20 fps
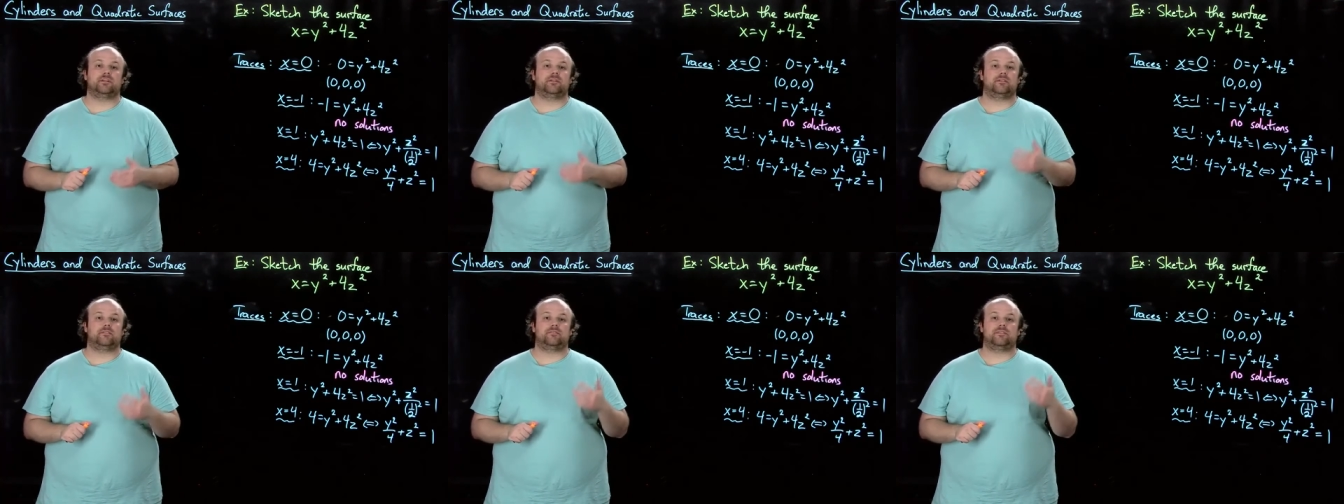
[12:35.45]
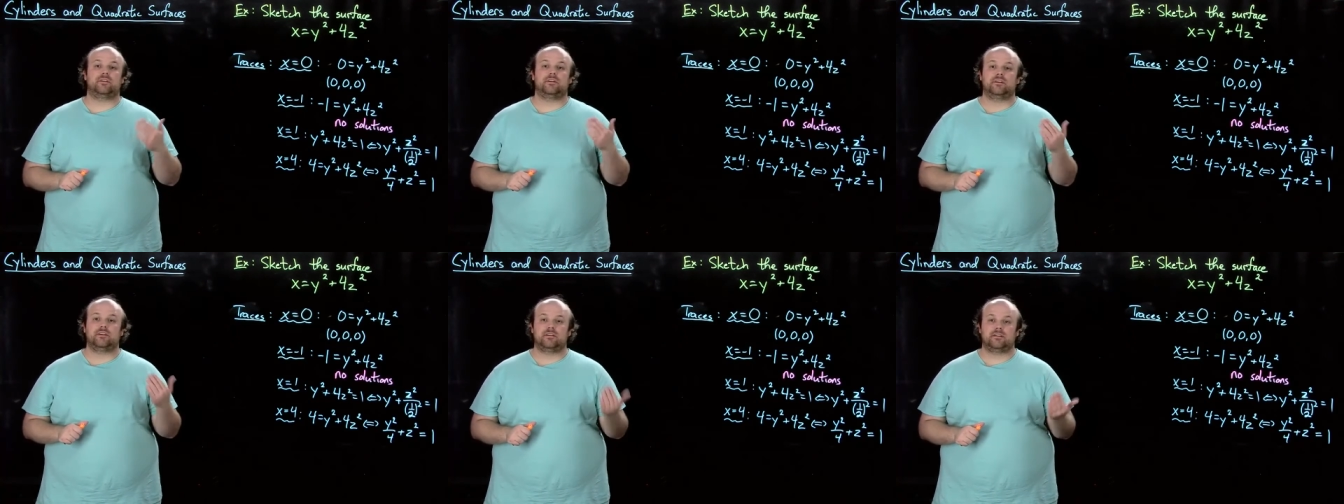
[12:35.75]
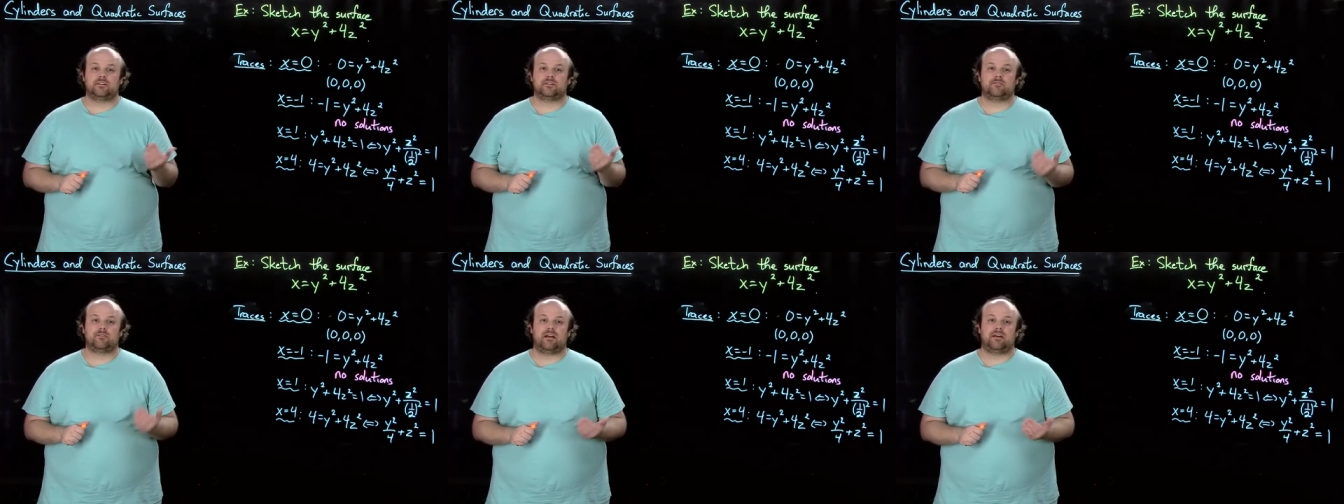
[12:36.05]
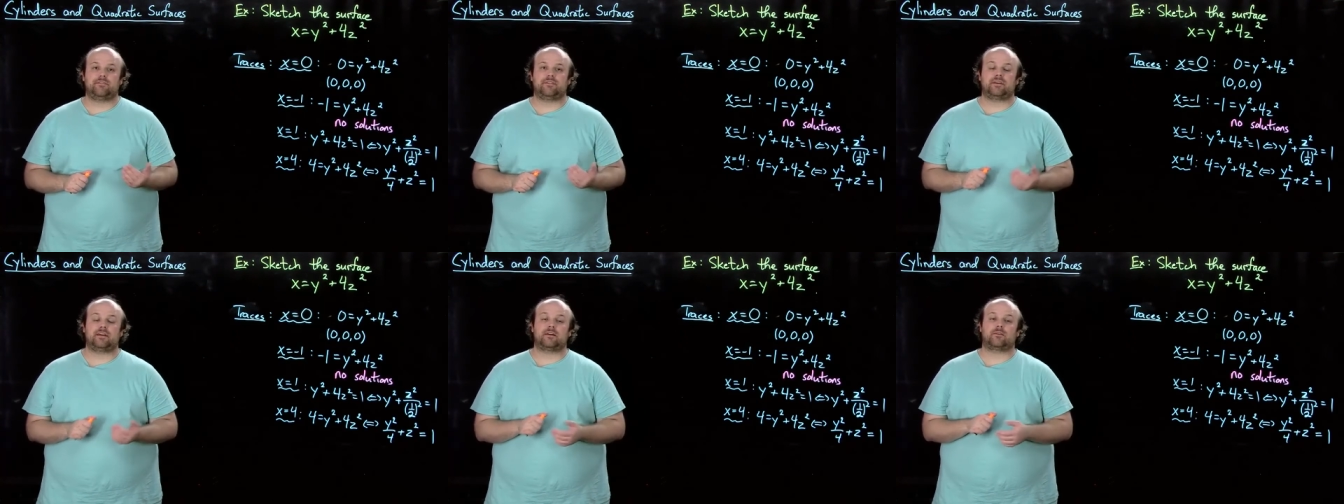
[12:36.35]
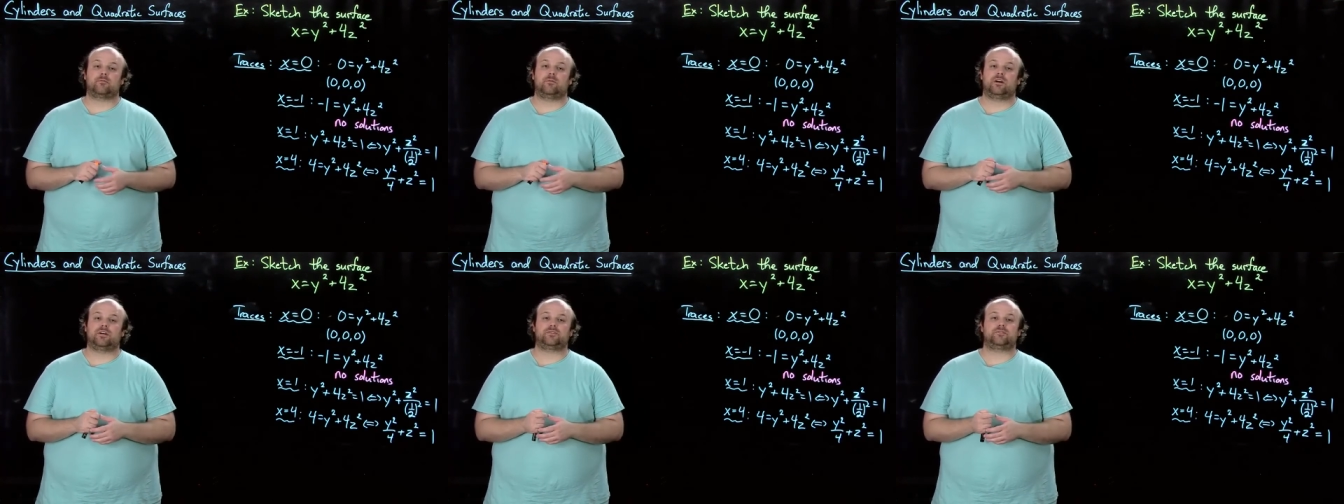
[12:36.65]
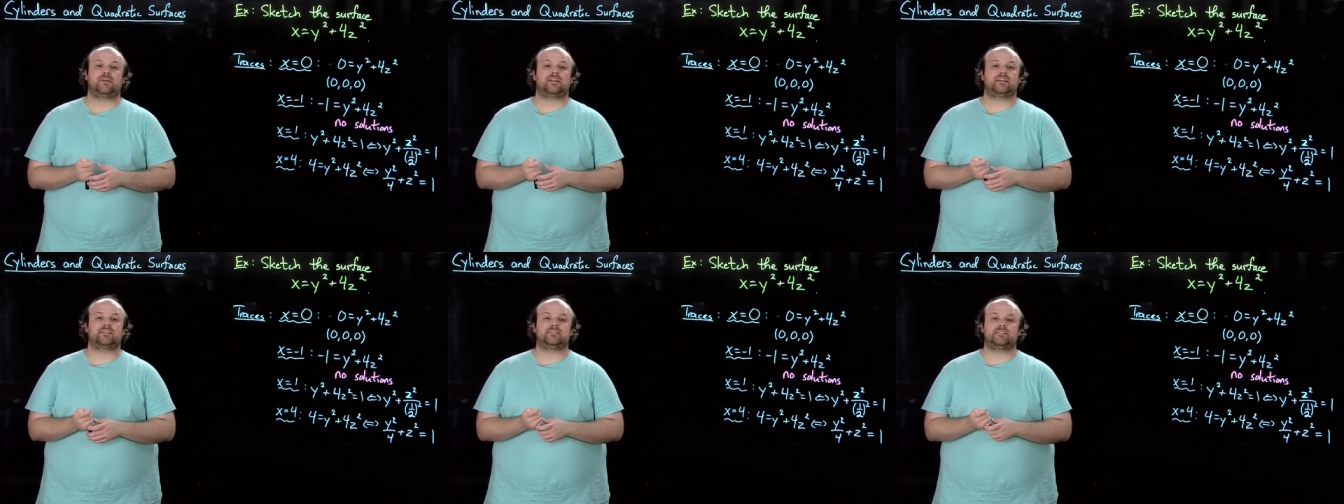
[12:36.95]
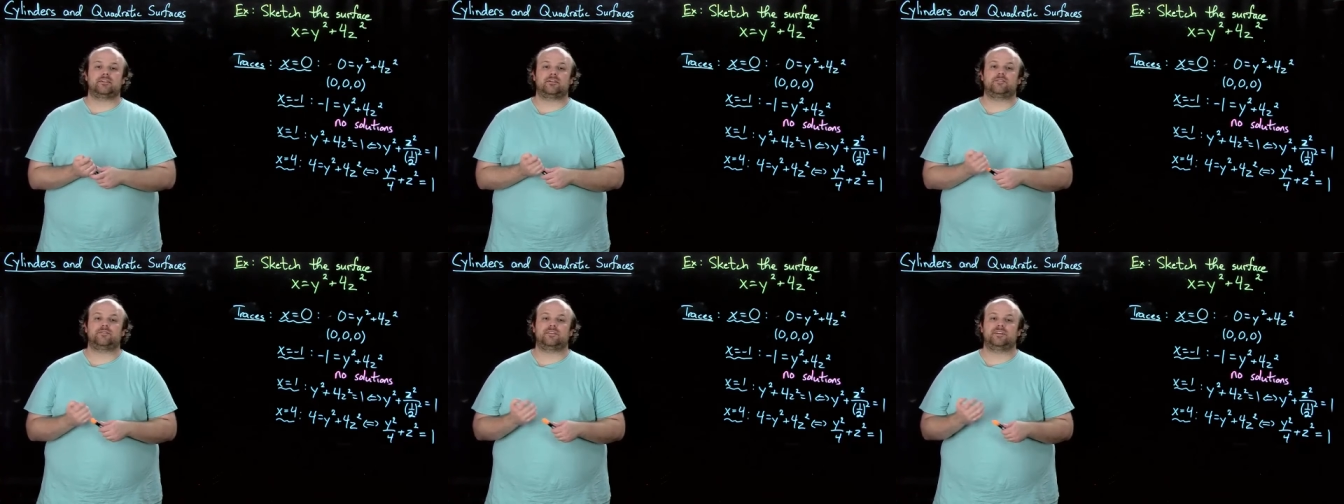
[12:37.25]
of graphing a quadratic
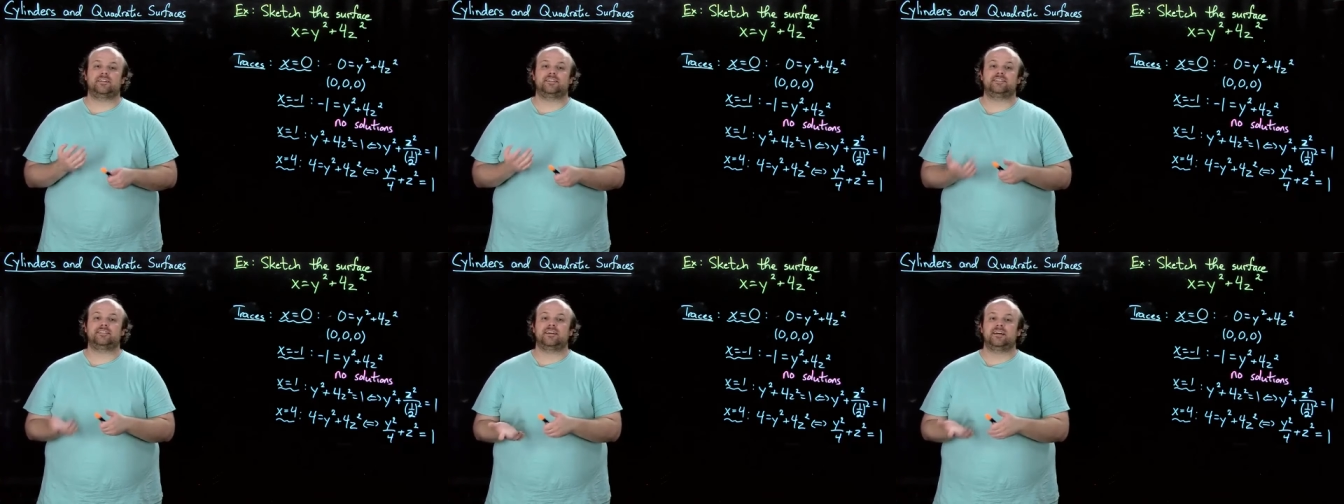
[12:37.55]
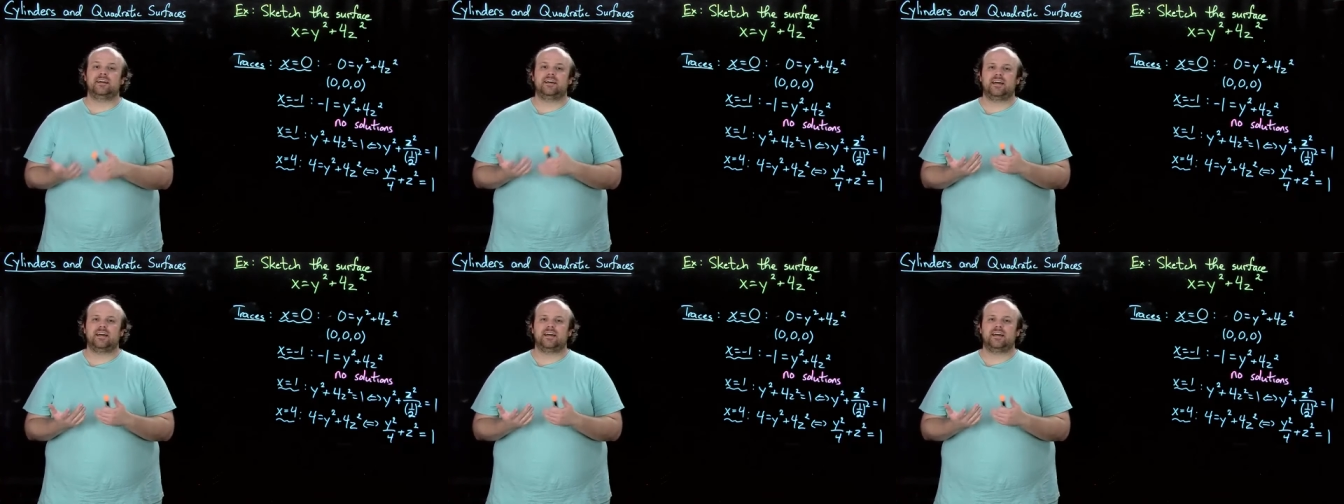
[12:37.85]
surface,